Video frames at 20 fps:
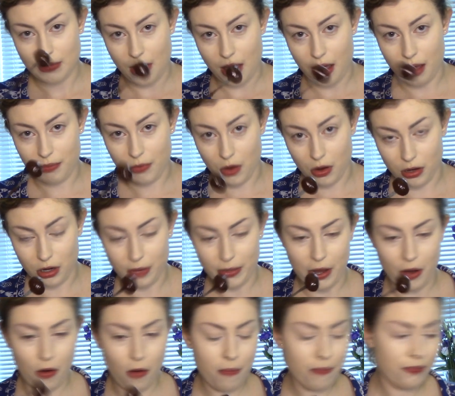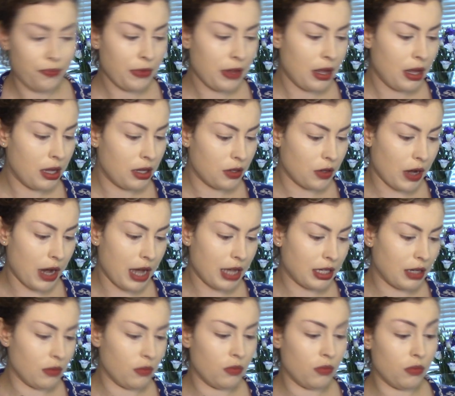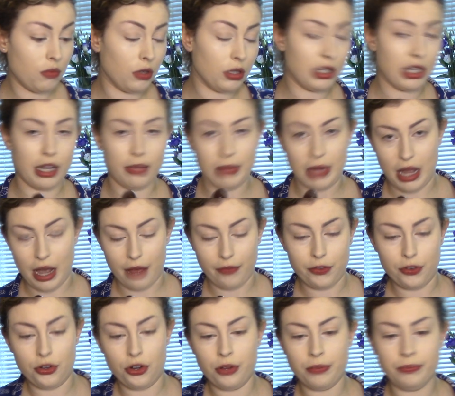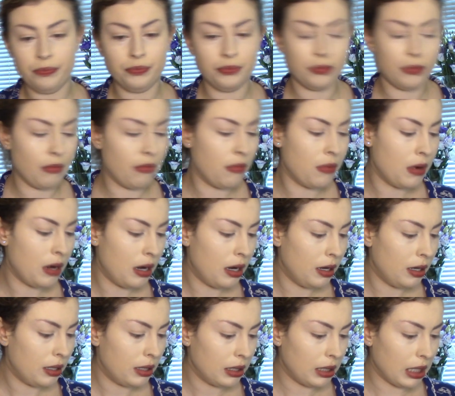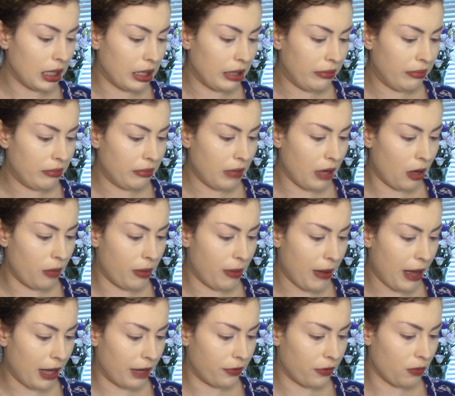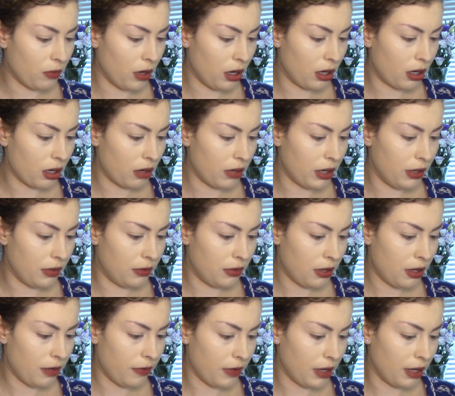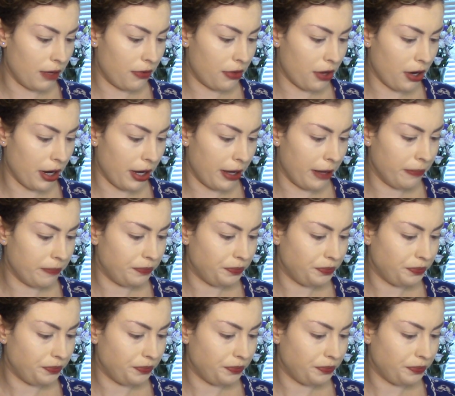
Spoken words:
I'm not going to be home. So I asked him what time in the afternoon. I'll be back from work around 5:30.